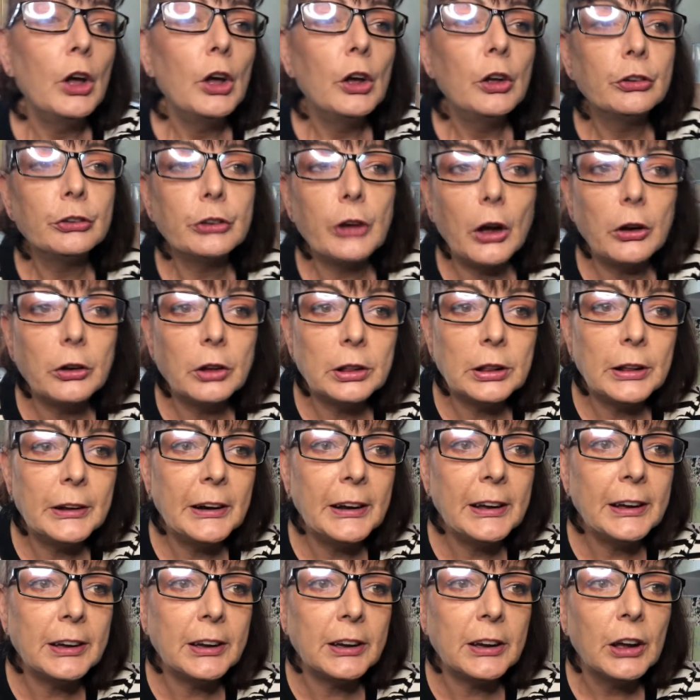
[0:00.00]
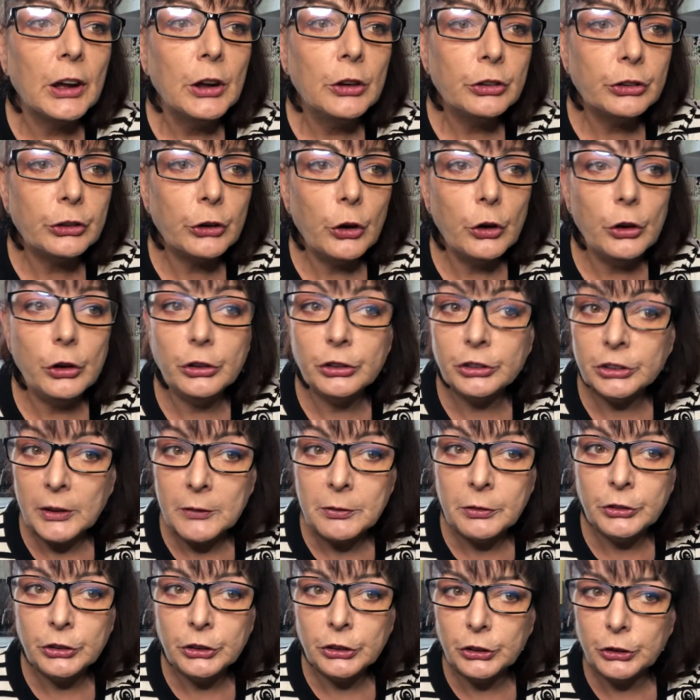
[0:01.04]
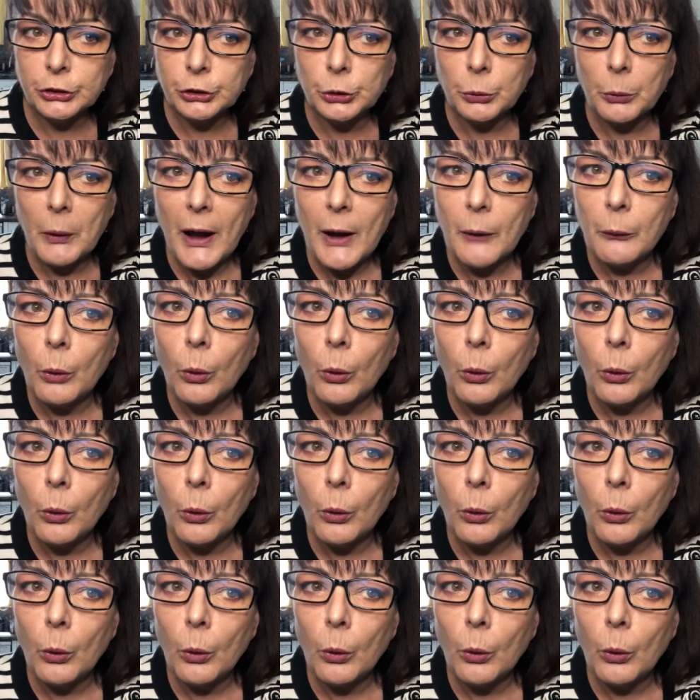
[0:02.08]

So, Clinique Surge 72-hour